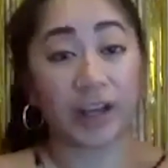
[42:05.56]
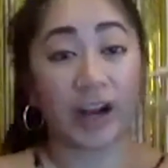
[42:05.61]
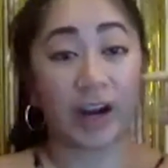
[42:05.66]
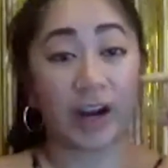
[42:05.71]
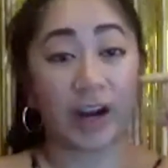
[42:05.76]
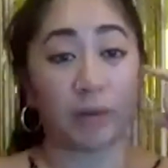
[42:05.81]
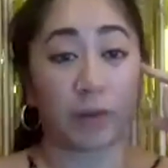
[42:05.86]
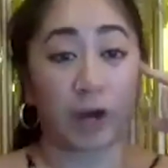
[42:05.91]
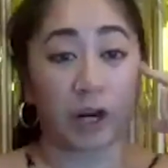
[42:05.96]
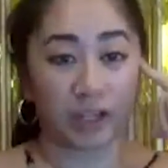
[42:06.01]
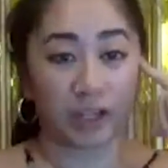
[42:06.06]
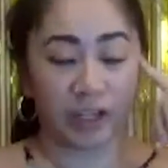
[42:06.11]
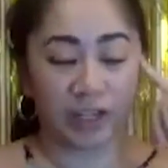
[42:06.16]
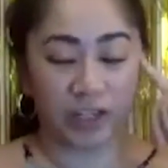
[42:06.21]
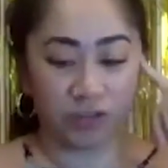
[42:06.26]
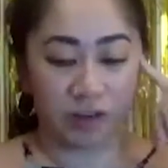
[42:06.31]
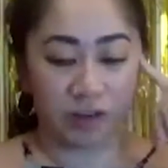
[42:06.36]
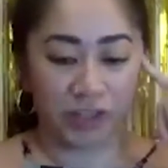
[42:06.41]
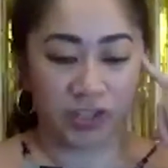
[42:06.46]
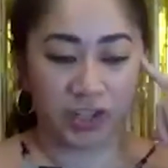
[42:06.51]
our marketing
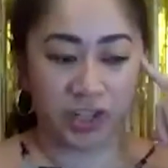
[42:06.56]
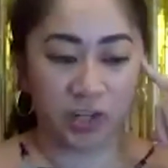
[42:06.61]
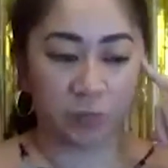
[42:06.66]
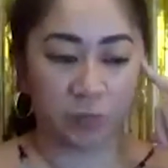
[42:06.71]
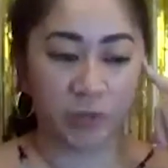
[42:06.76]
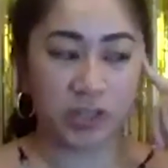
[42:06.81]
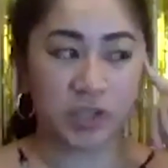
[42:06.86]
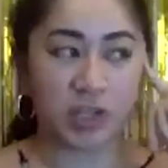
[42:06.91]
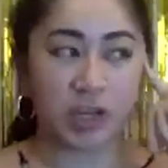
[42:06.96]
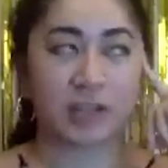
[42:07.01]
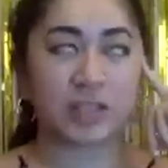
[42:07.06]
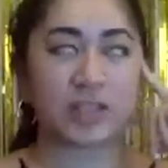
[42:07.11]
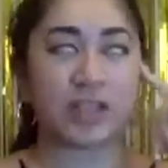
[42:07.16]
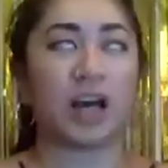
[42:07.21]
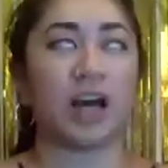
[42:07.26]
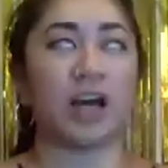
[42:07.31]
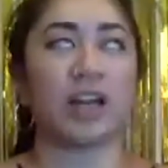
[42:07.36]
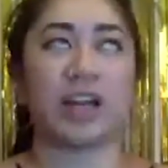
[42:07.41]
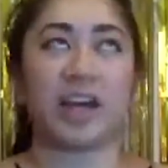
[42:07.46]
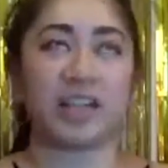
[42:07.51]
director, we saw
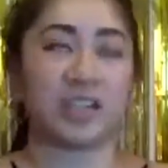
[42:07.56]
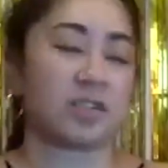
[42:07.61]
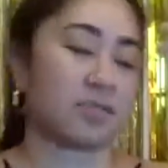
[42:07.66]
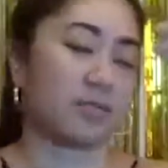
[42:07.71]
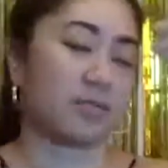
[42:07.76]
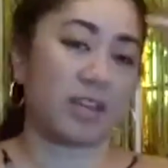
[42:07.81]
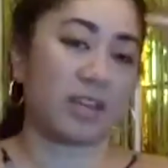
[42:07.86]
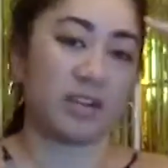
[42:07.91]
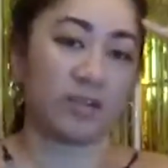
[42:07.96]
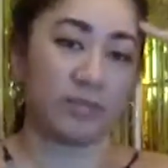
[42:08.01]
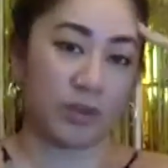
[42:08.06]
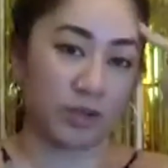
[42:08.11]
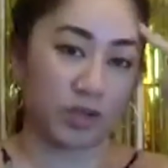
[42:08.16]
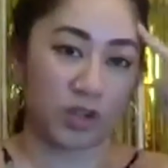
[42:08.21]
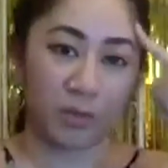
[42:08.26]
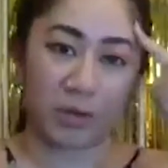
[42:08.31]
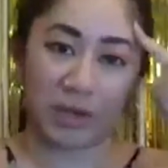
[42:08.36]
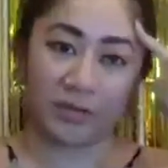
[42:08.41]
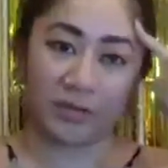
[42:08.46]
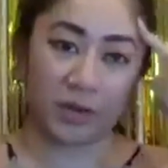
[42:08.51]
I interviewed so
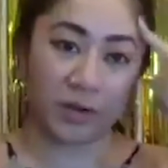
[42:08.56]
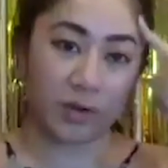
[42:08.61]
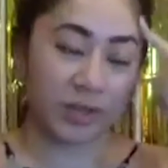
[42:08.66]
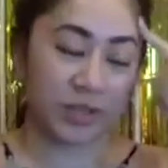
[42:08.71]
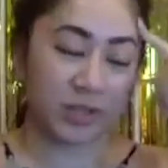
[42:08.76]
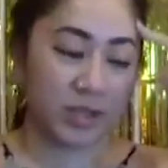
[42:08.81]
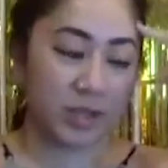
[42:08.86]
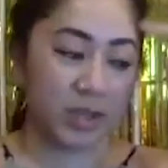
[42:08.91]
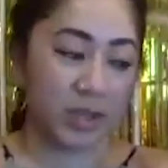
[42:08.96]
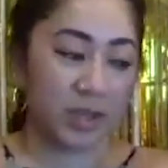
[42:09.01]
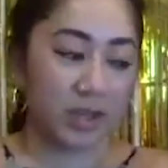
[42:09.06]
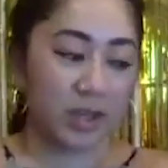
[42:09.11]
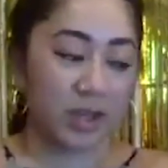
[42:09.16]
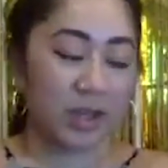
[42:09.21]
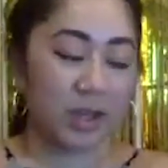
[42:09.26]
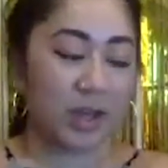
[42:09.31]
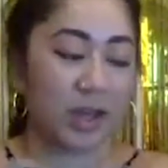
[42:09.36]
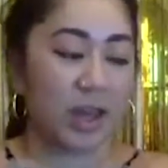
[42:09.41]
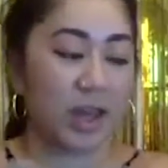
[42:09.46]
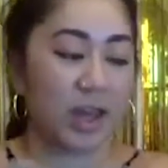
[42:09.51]
many people.
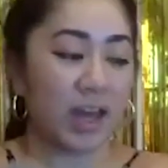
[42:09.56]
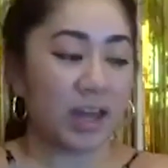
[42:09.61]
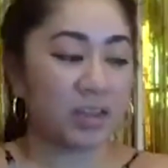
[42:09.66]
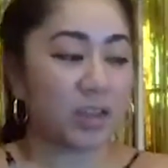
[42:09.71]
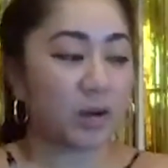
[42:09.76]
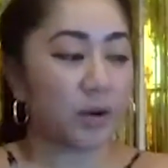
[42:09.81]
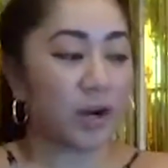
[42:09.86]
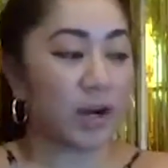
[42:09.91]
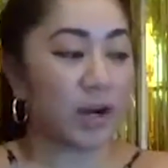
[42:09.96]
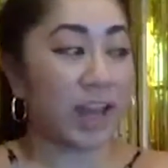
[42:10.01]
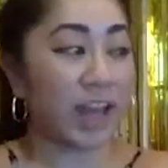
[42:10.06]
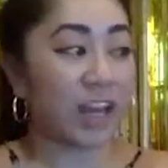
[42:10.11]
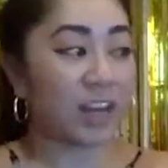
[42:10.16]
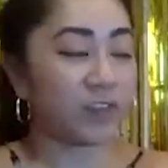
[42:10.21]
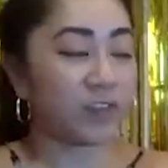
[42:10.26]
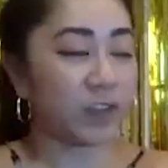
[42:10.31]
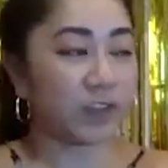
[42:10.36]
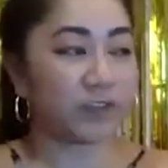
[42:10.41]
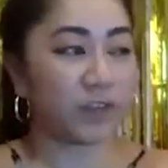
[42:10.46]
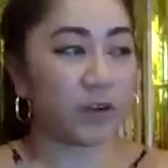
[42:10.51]
And there were a
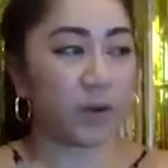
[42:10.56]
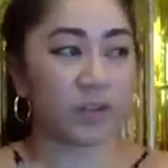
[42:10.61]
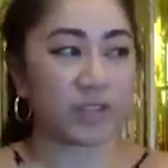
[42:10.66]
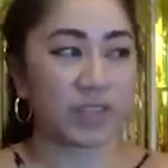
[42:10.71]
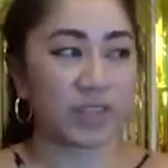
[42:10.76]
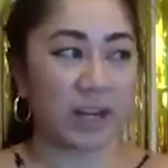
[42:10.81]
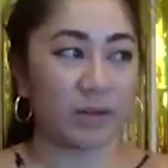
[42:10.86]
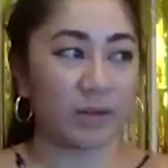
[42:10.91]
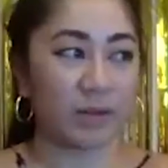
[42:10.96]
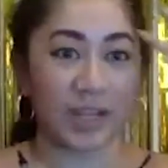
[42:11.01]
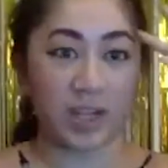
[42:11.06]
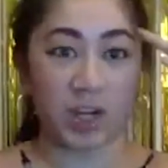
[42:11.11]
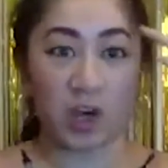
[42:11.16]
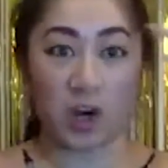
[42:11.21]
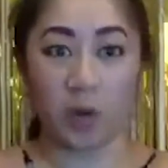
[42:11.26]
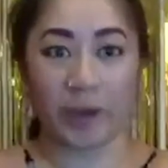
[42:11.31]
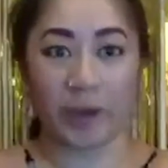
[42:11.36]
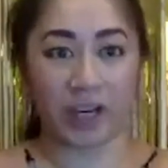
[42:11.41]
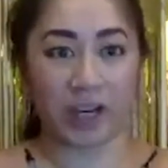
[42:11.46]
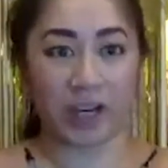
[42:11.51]
handful of folks that I was like, oh
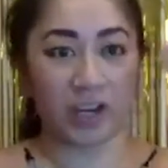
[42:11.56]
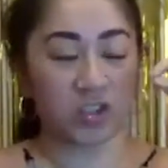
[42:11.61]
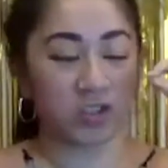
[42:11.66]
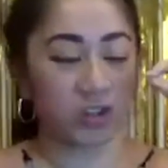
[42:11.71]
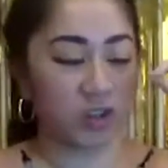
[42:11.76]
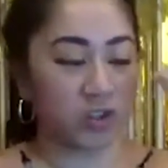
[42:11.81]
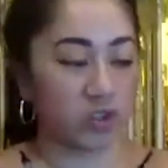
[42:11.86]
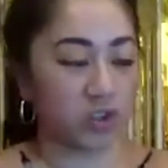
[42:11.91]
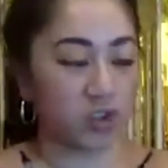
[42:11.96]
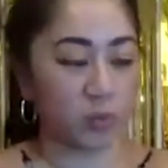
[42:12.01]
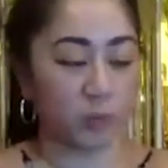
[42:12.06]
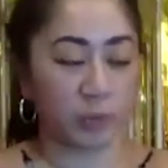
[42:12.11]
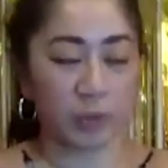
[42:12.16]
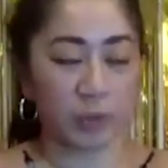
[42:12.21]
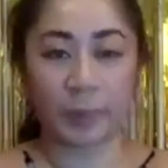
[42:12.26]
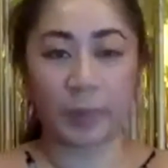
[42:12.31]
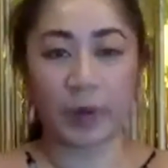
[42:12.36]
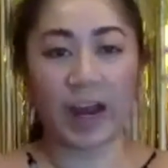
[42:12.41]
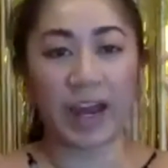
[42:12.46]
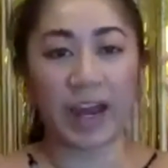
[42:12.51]
my gosh, they're super
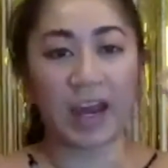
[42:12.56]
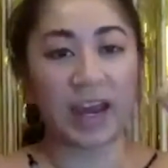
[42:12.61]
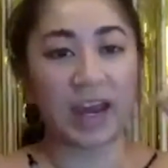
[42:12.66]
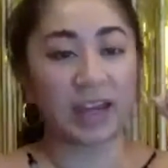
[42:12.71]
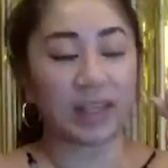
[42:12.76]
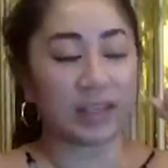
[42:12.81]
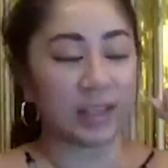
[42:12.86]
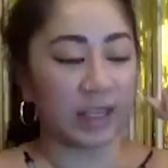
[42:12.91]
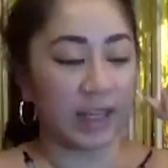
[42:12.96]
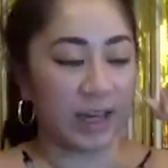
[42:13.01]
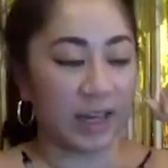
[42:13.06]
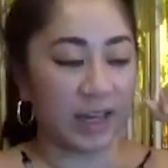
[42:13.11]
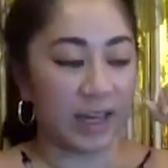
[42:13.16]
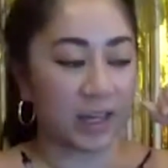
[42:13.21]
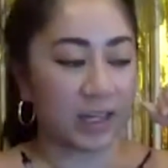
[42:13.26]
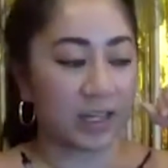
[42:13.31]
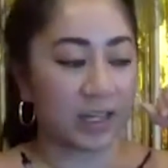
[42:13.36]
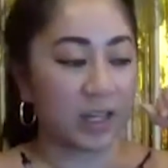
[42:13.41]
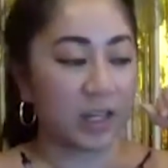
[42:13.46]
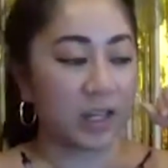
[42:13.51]
bright. Like
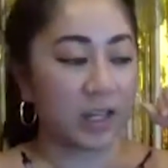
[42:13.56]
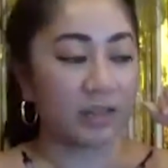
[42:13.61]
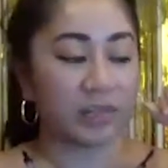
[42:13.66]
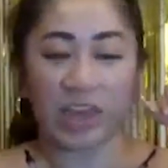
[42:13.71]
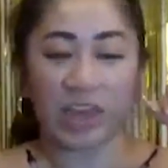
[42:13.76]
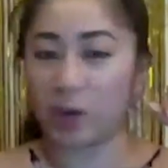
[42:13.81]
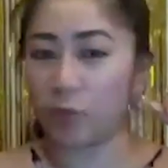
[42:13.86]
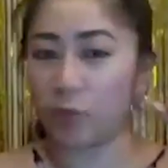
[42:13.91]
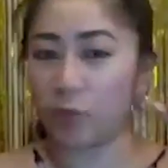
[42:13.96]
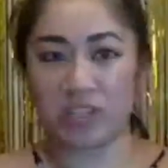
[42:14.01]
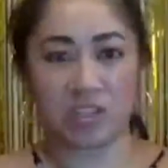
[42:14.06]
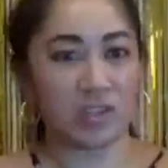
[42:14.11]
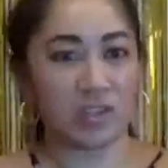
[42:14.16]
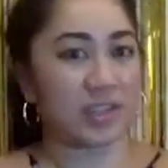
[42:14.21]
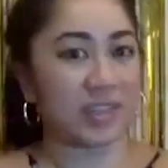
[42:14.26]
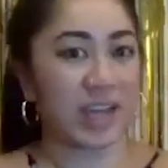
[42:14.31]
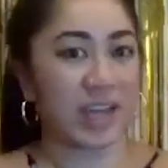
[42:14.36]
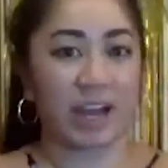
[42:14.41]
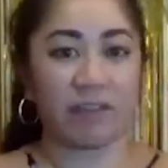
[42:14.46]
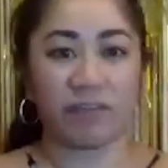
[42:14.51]
they went to
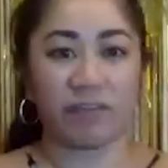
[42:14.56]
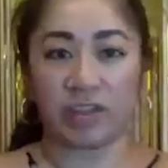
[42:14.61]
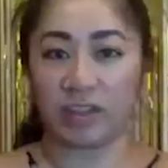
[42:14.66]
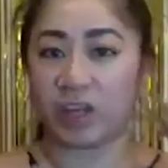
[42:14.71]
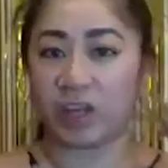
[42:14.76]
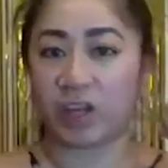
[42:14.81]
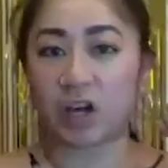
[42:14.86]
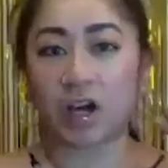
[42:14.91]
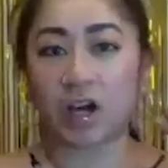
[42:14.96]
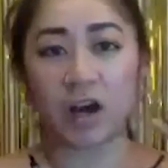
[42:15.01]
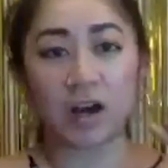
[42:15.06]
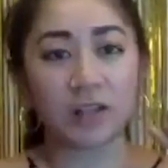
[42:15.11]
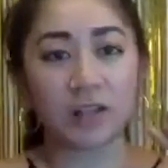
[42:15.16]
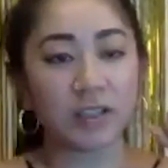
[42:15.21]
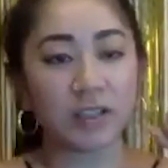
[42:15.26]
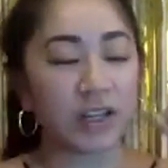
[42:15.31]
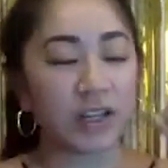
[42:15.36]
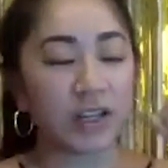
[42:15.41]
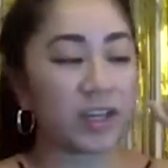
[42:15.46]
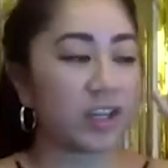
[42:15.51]
this Ivy League
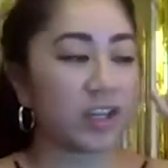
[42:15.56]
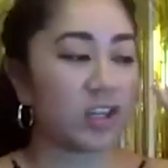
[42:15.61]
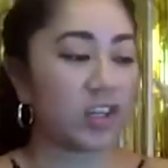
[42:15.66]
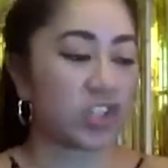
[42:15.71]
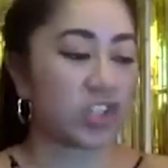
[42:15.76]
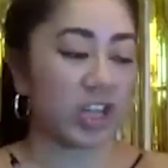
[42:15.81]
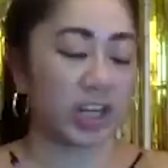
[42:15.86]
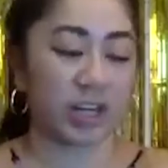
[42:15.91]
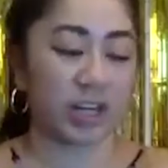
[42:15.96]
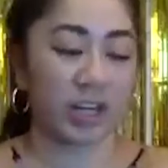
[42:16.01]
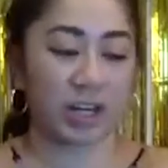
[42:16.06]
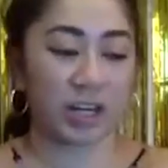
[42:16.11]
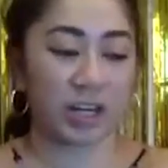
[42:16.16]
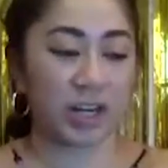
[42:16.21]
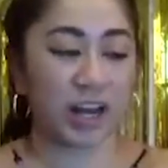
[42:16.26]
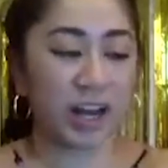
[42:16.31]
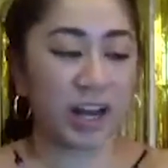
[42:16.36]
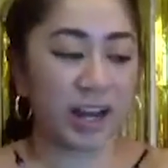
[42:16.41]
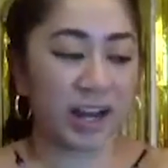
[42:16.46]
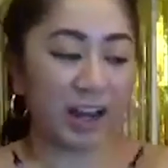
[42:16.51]
college, da da da da
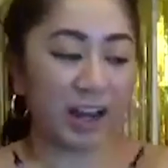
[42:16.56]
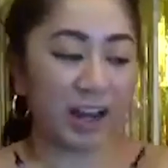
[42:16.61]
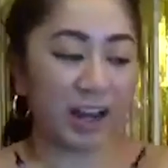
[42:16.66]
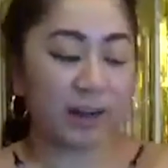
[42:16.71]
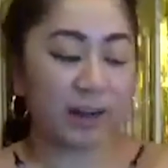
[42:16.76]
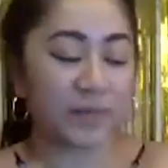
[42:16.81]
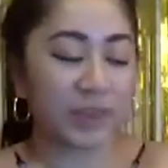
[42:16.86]
da.